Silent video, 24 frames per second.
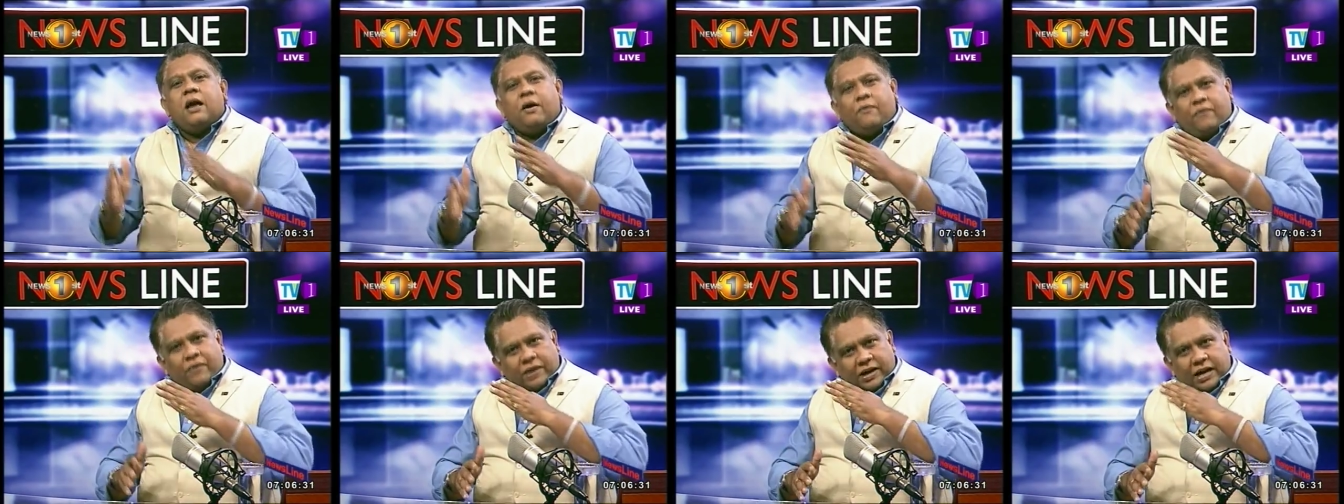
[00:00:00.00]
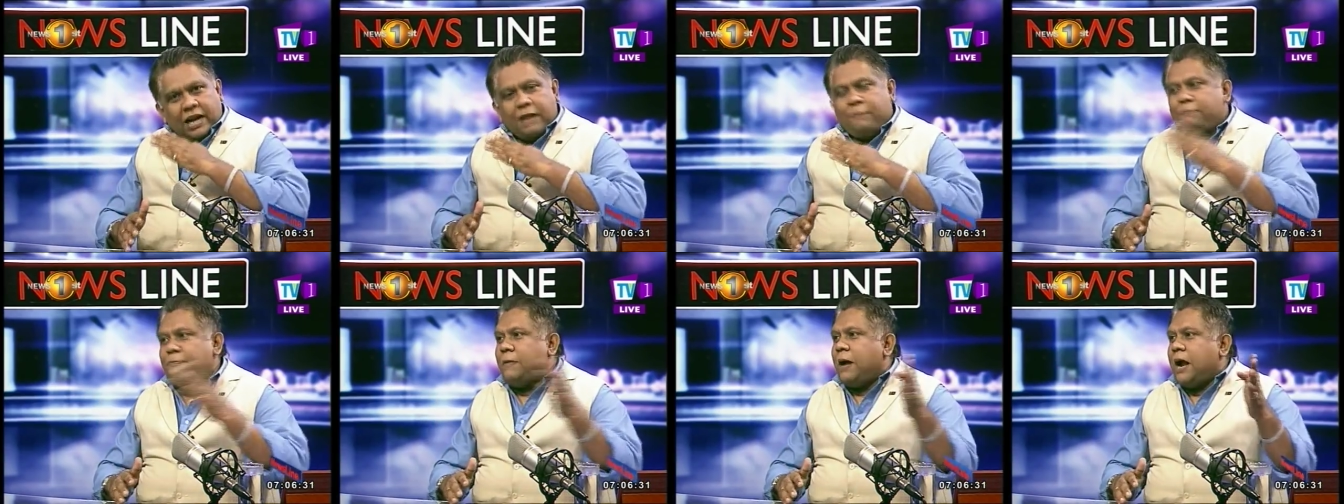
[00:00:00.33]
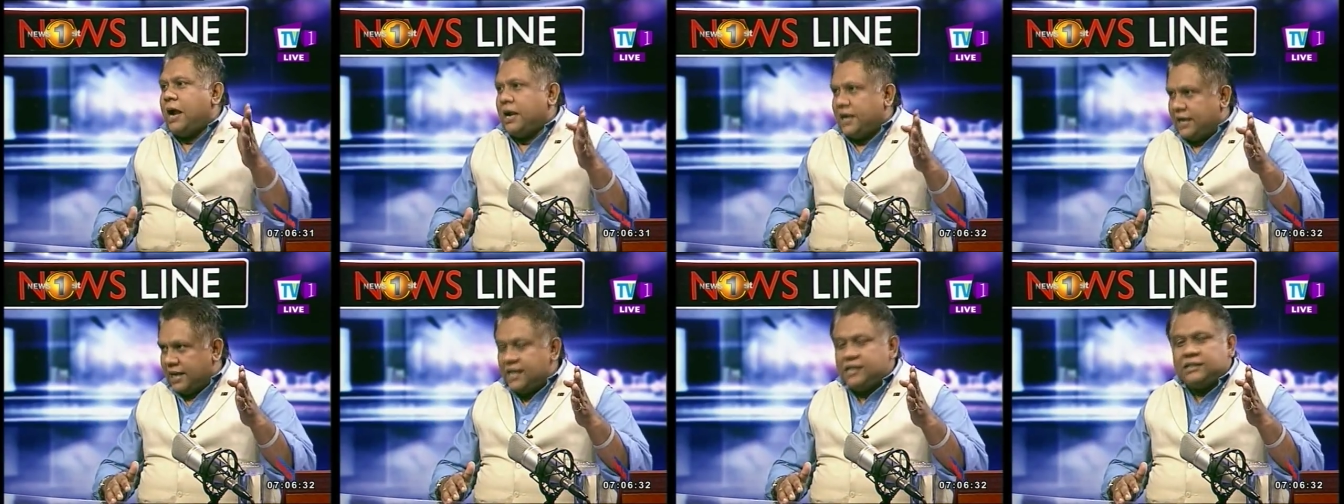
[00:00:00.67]
Forget
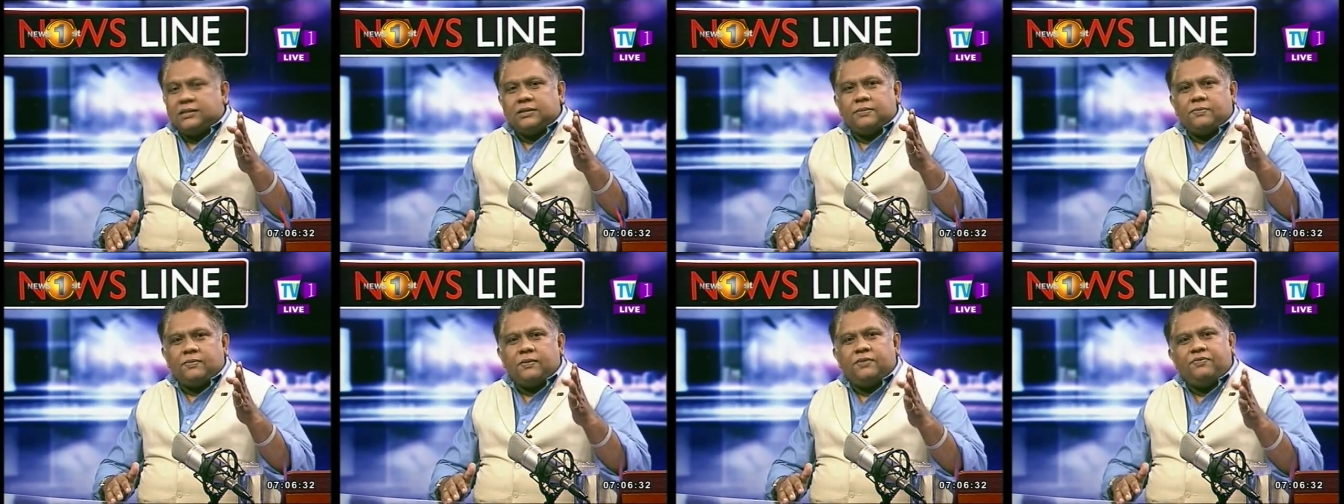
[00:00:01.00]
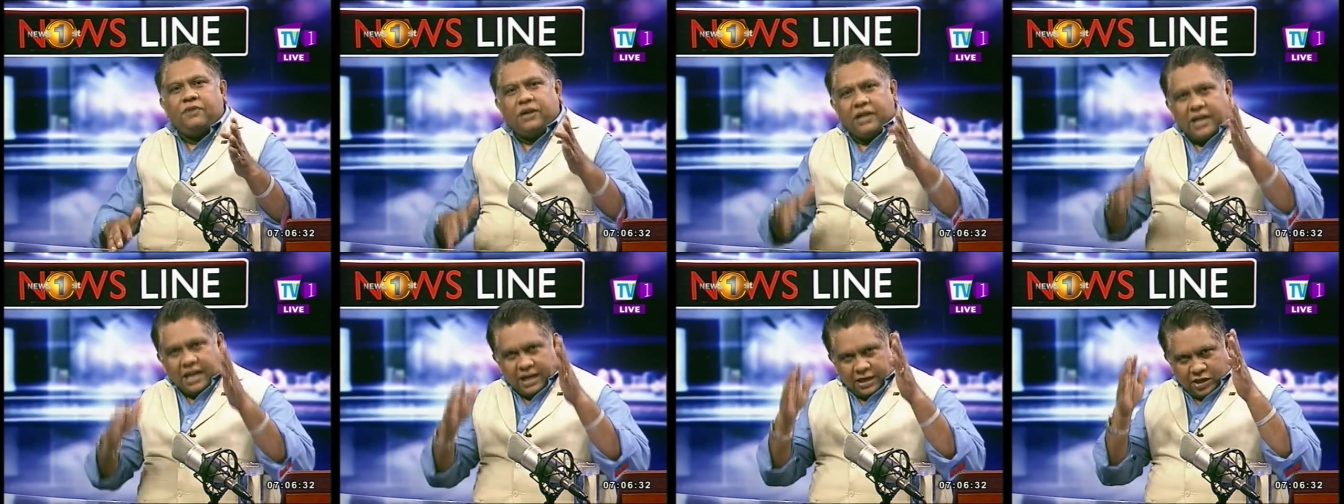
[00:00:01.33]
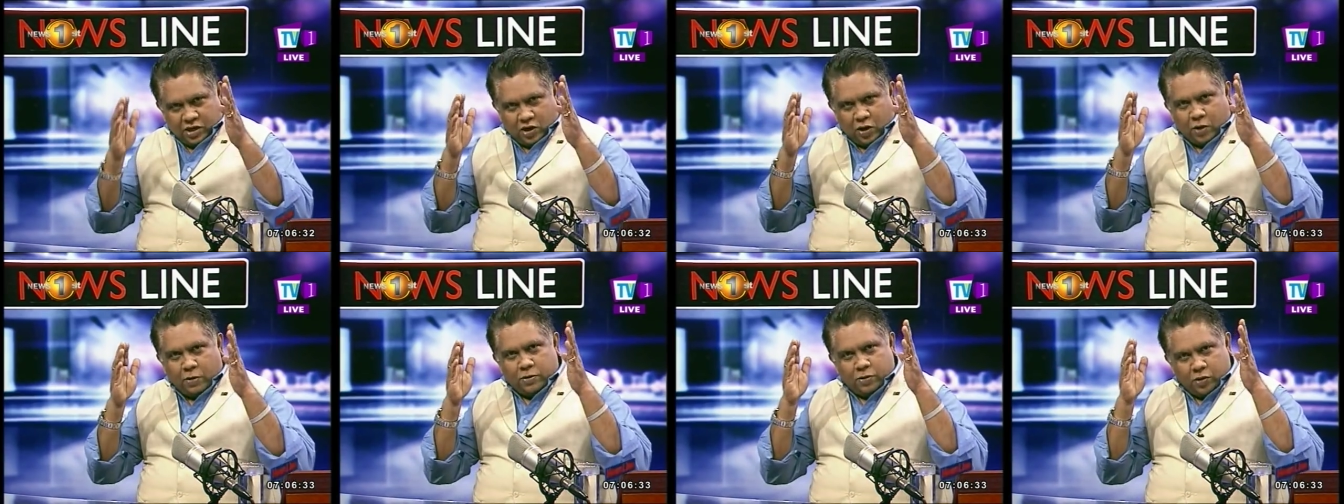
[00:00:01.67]
parties,
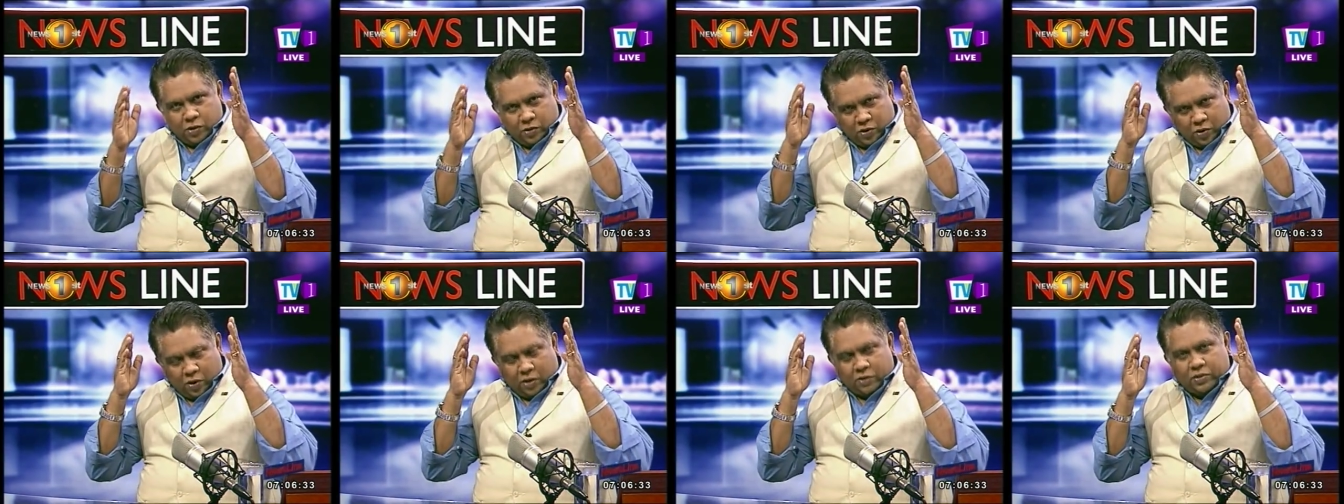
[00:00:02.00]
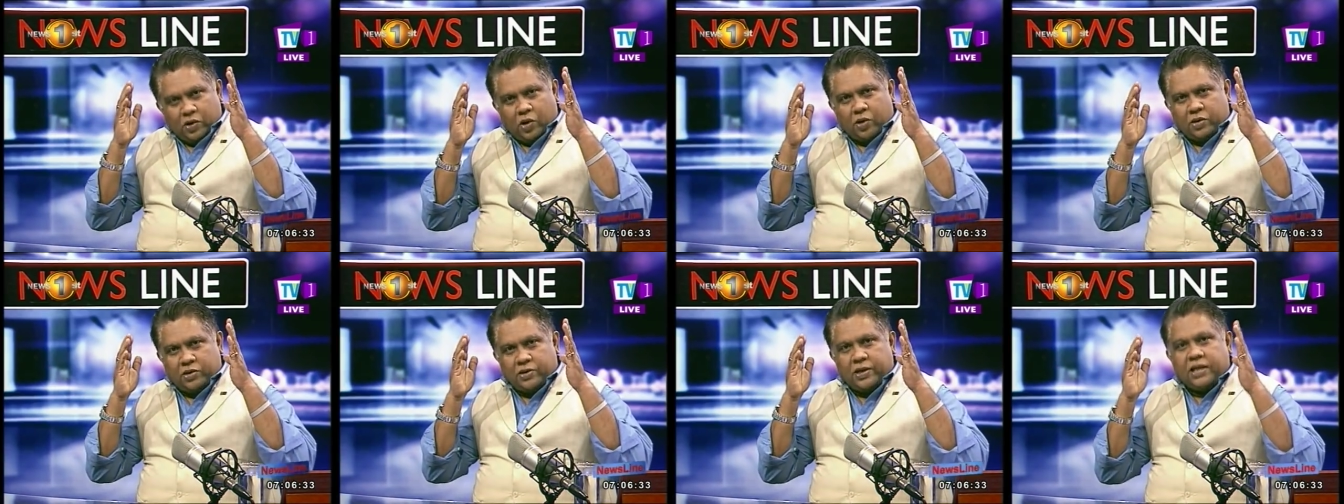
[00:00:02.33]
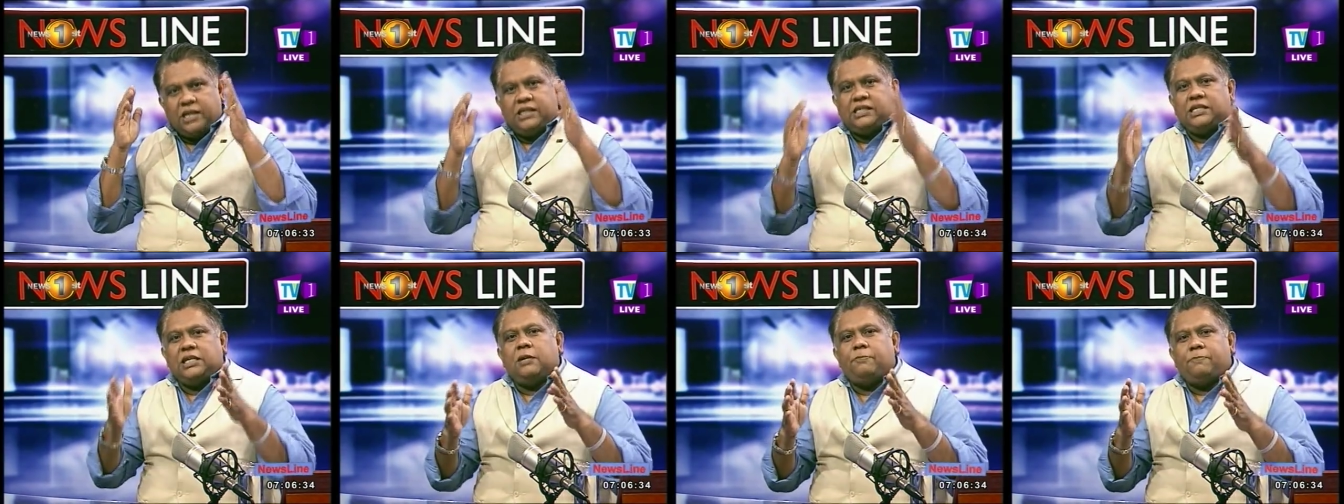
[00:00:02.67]
forget your, your, your
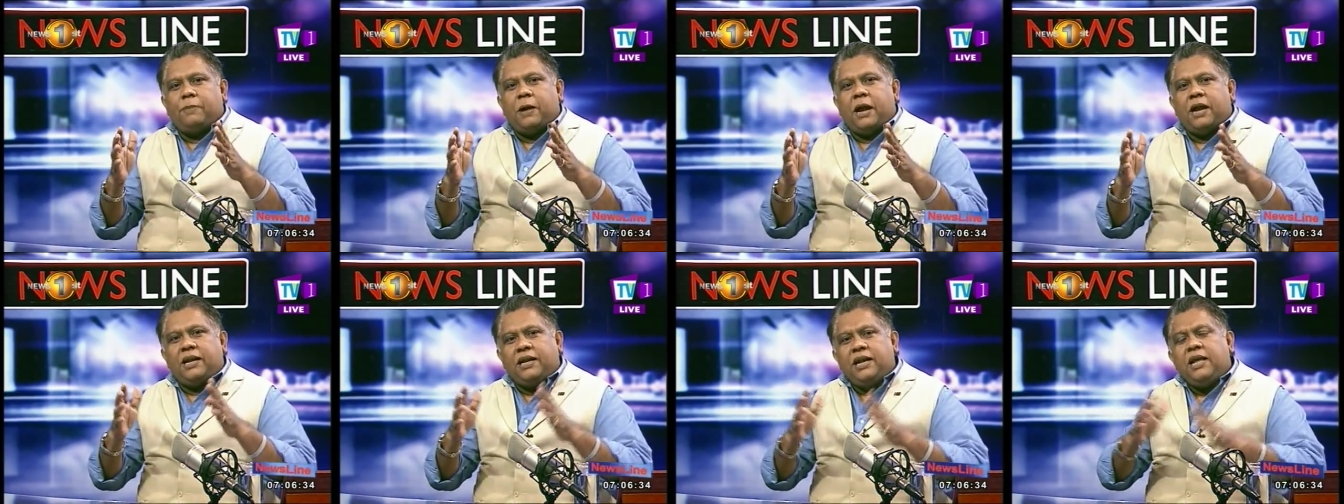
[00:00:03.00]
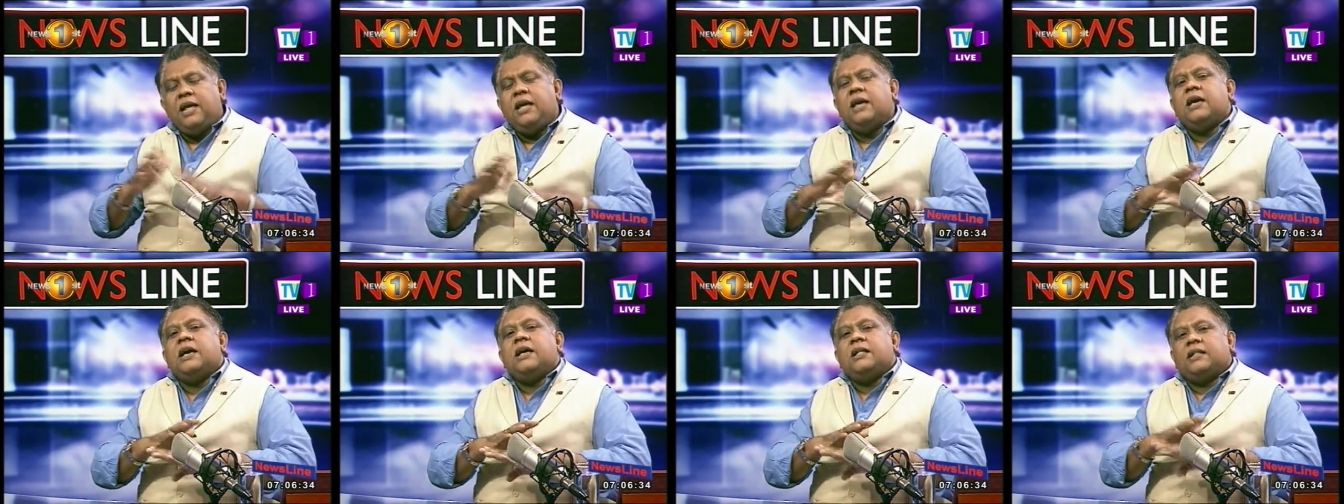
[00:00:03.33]
traditional party,